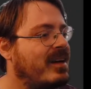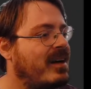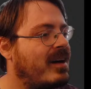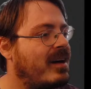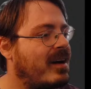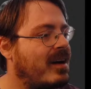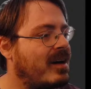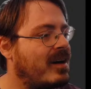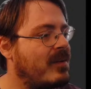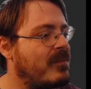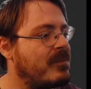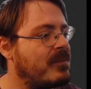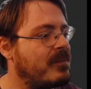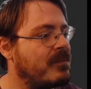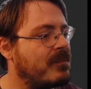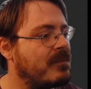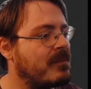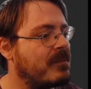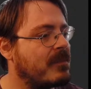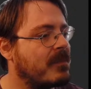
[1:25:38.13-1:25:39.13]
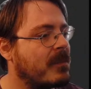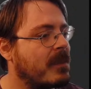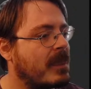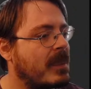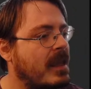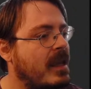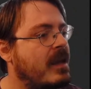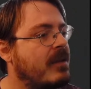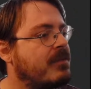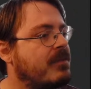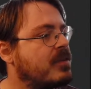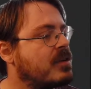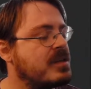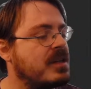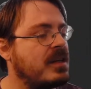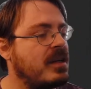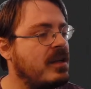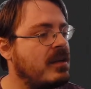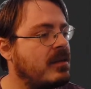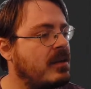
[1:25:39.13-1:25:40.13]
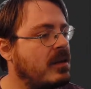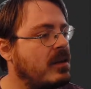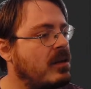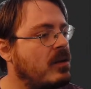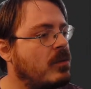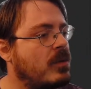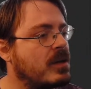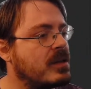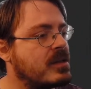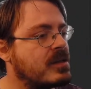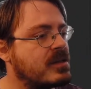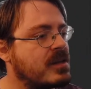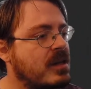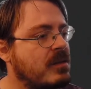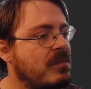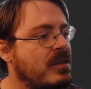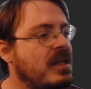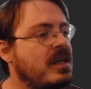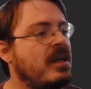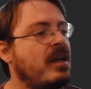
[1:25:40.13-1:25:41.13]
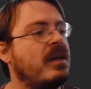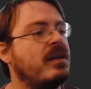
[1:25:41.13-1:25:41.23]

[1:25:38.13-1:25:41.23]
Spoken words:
Um, if there's anything you want to send me,